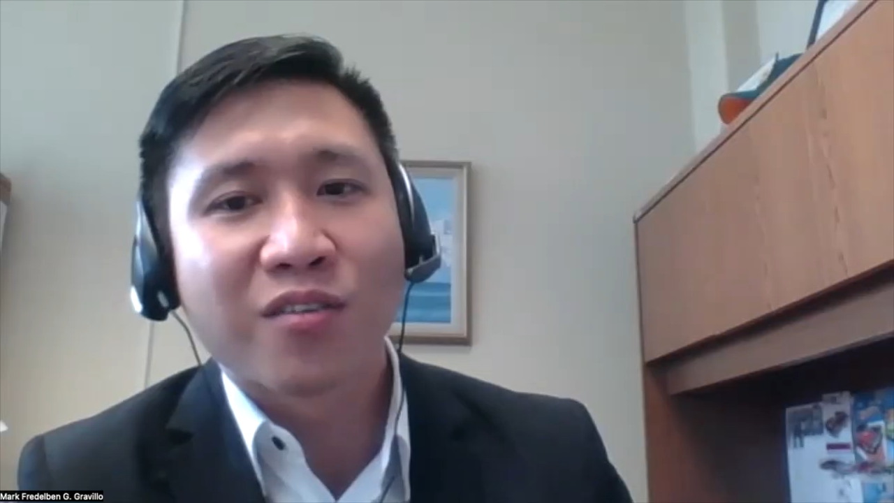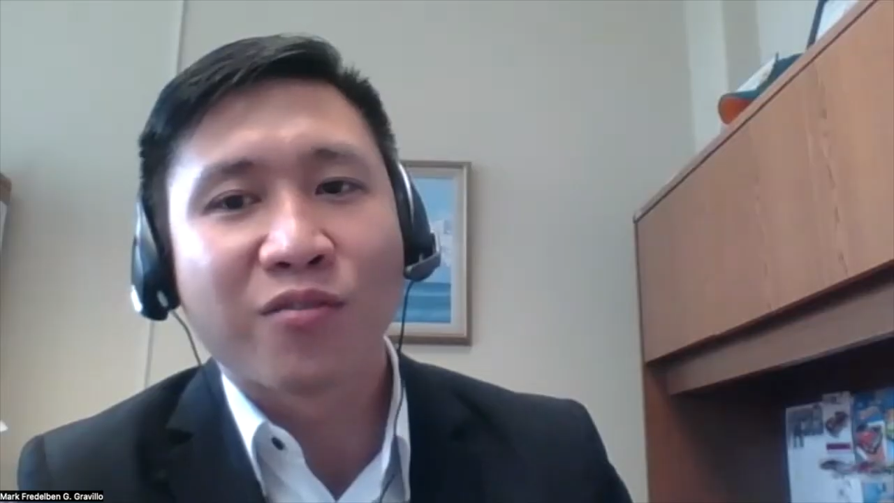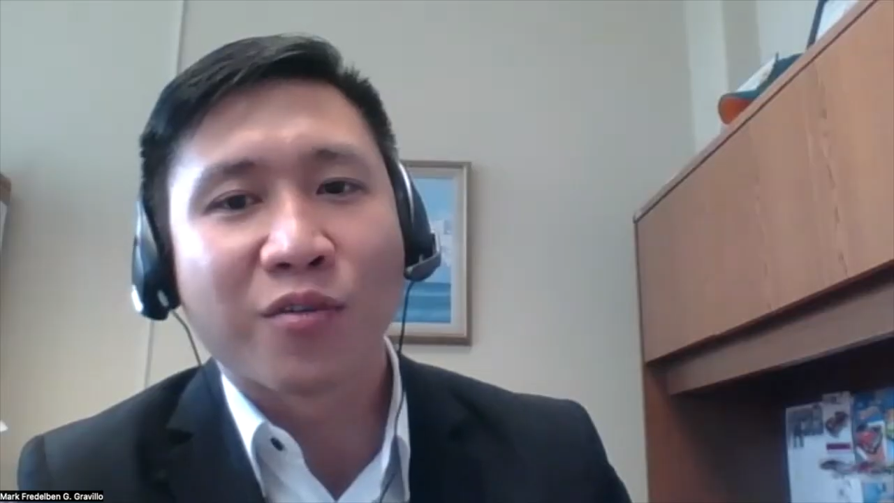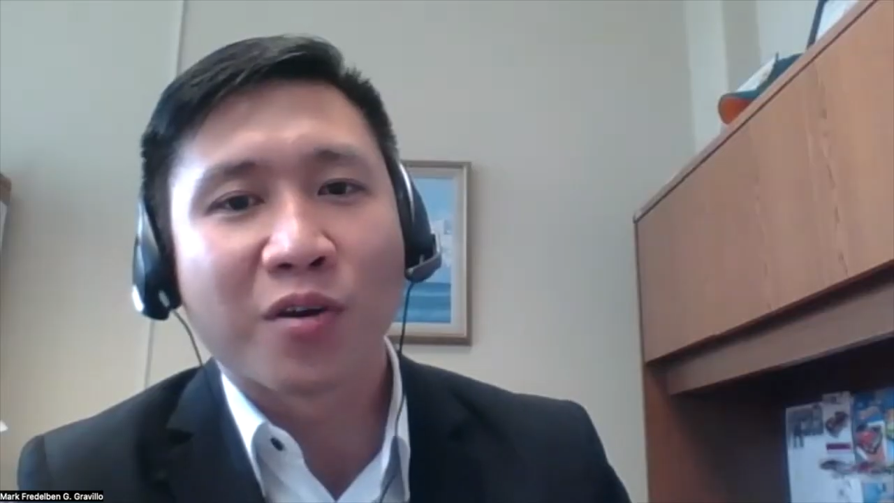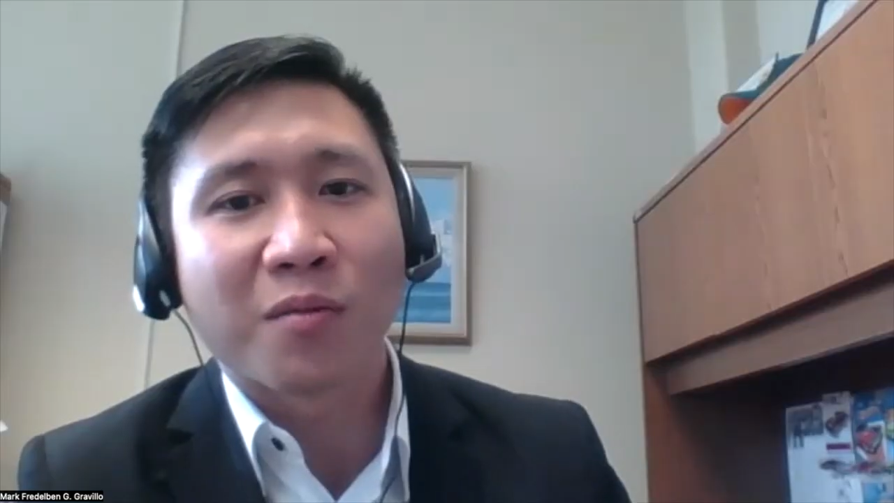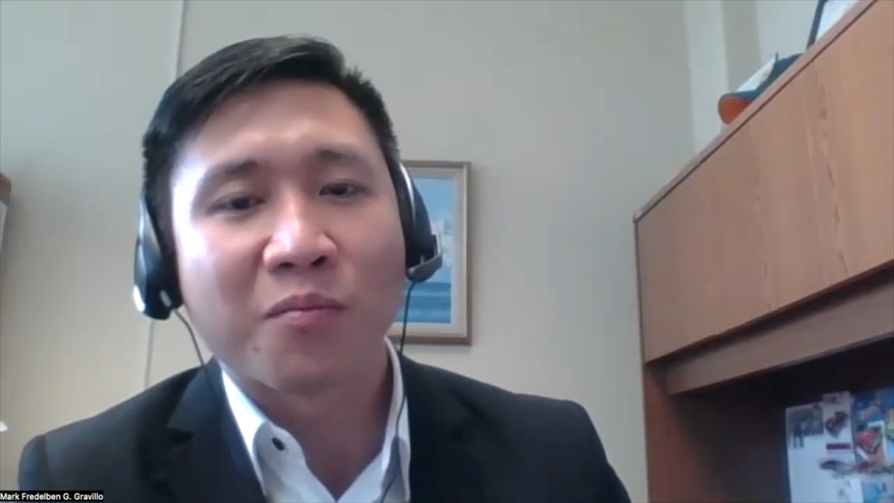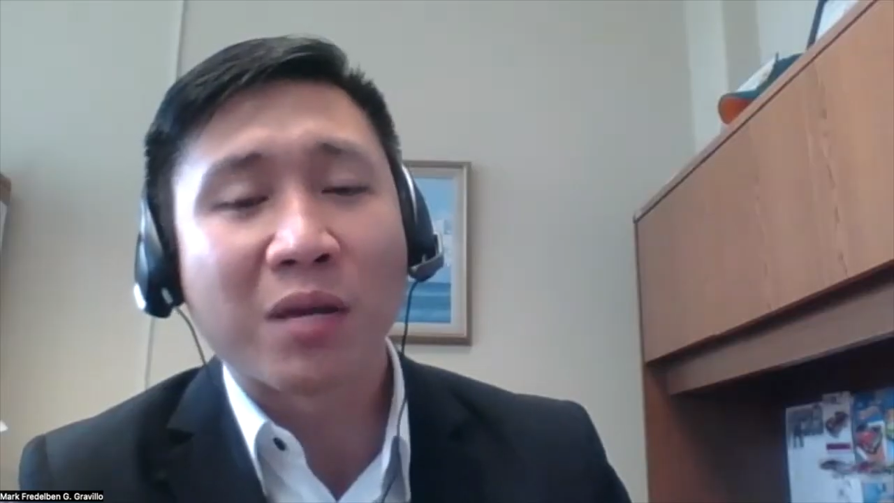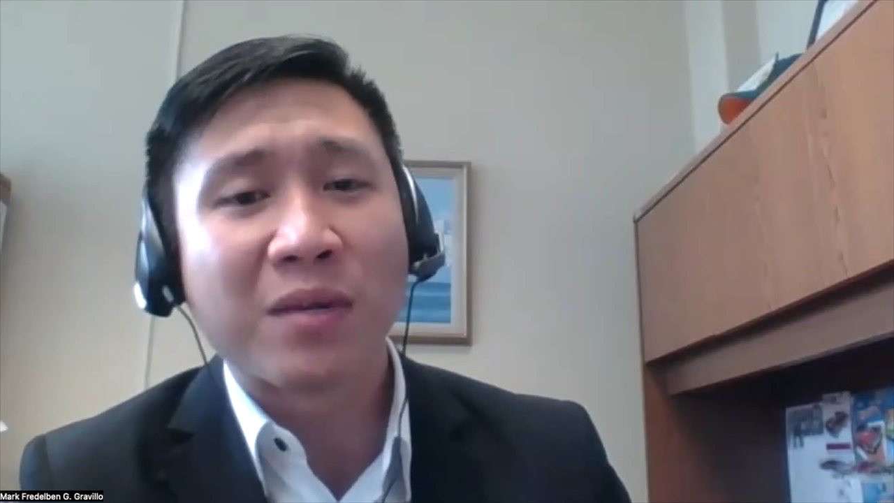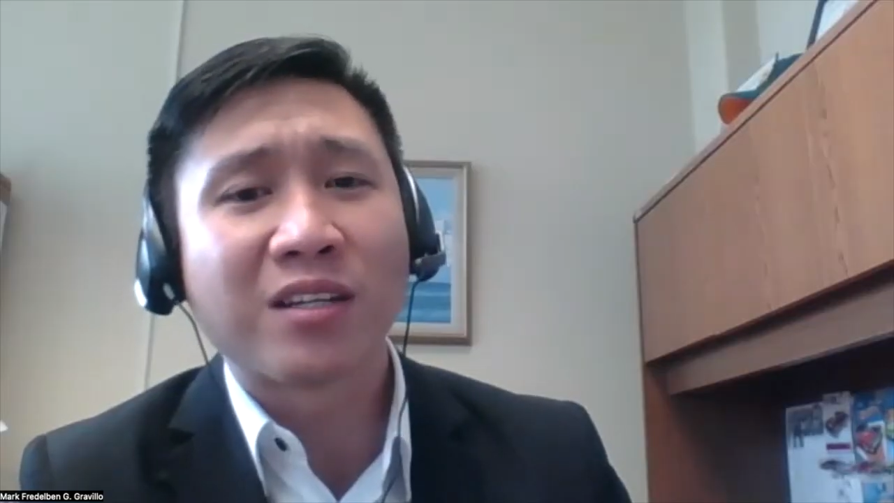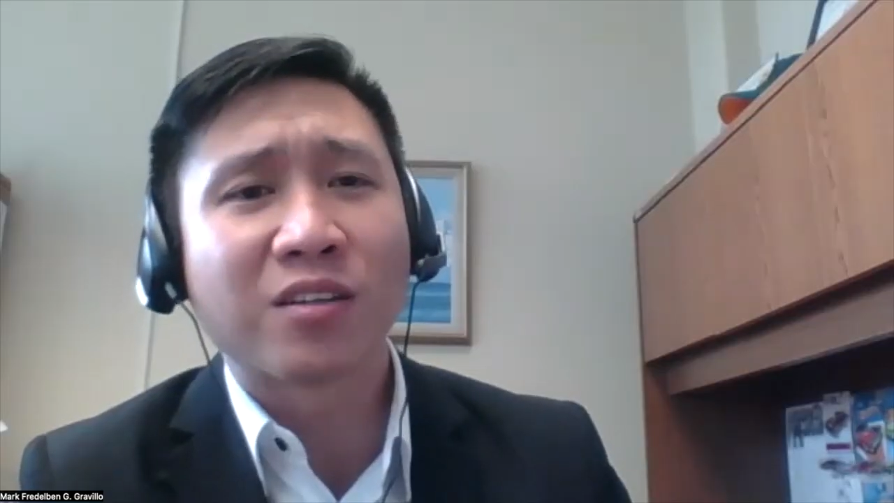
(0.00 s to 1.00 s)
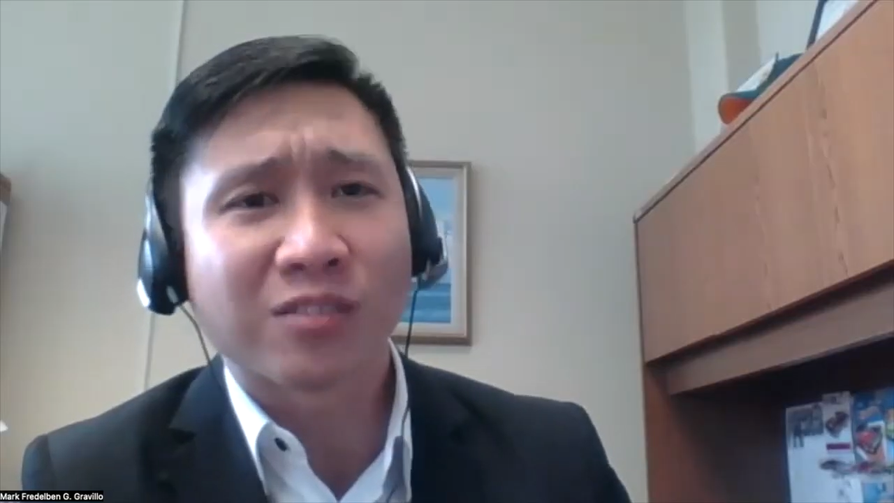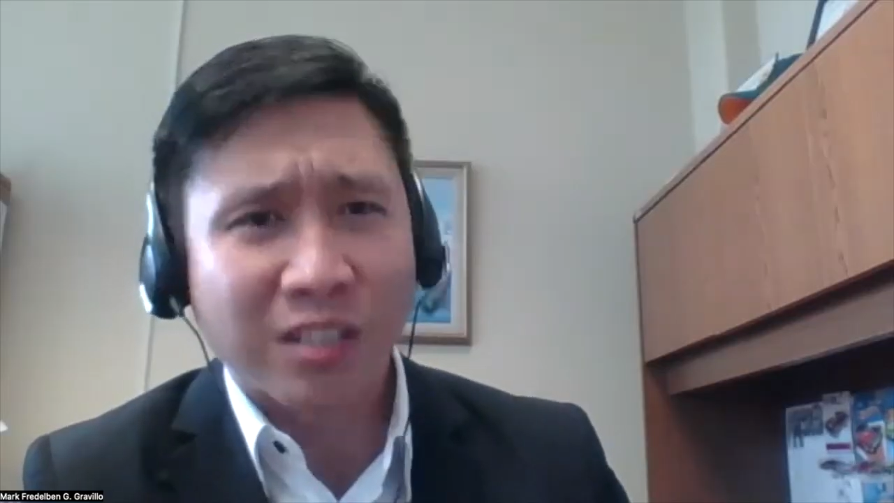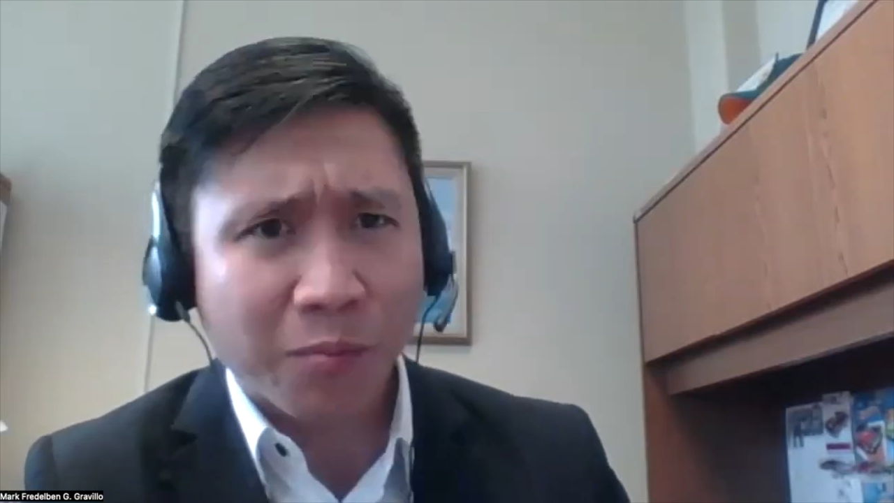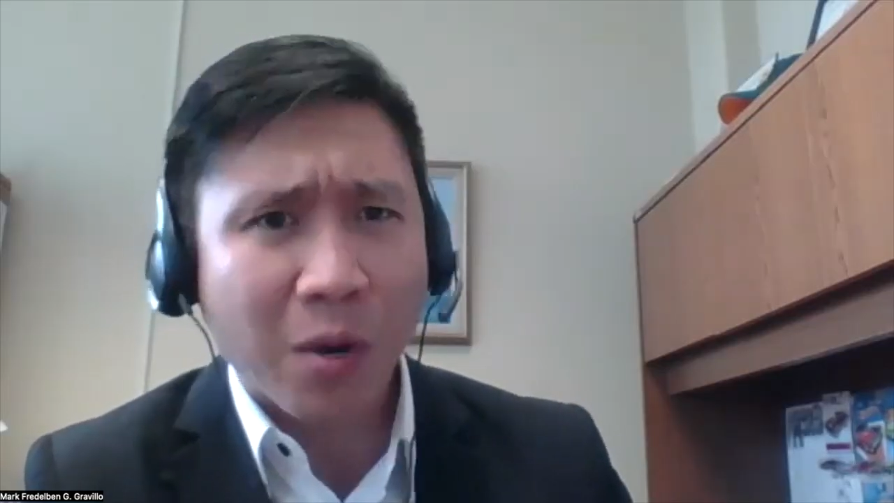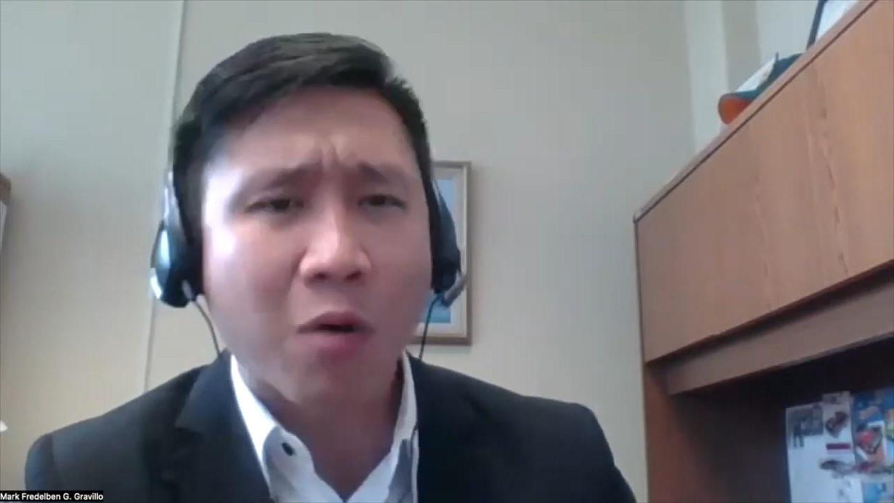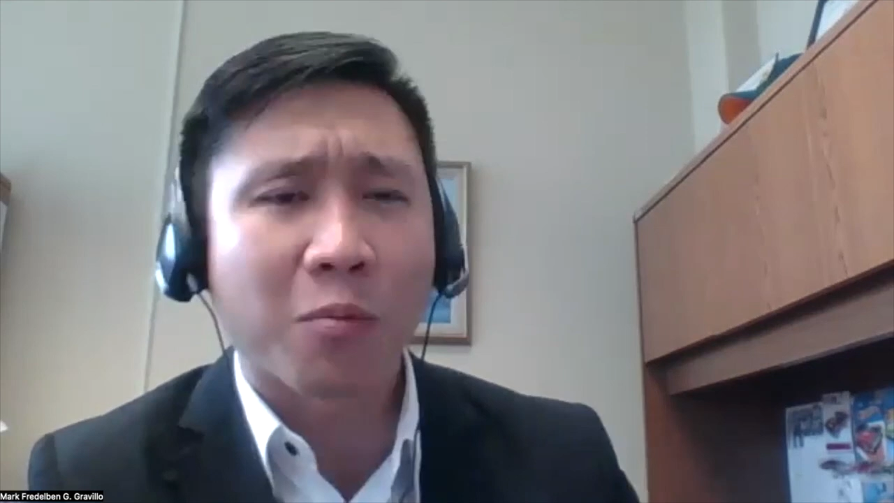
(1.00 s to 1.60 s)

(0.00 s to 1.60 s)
for maybe a nuclear power